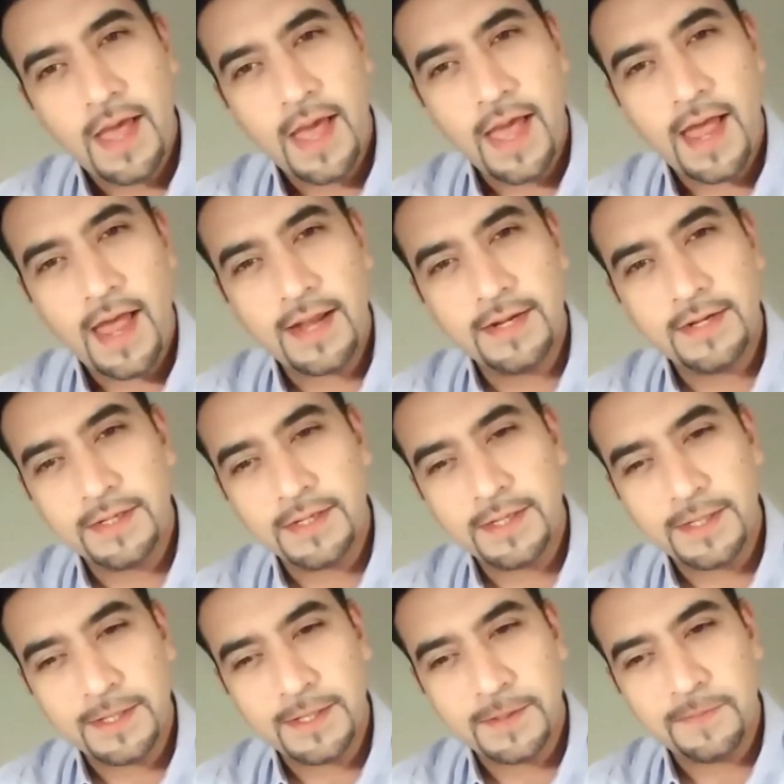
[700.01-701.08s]
And
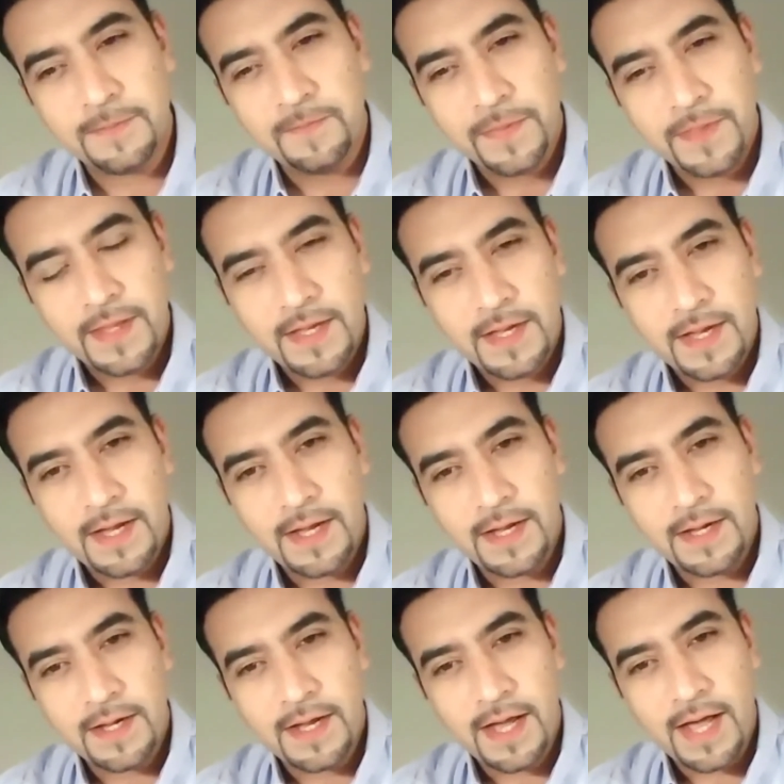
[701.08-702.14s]

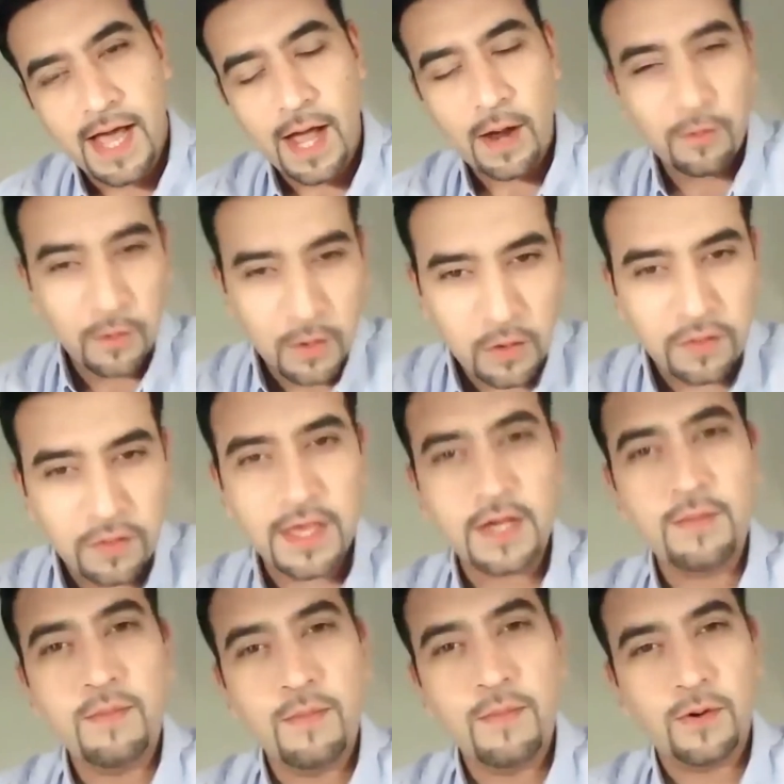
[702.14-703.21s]
how do you
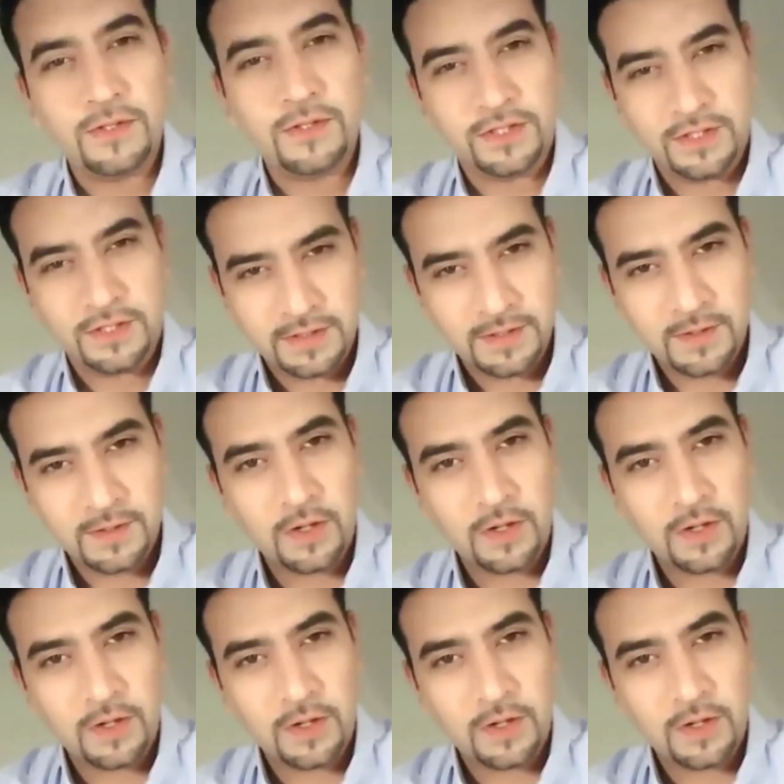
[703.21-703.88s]
think most,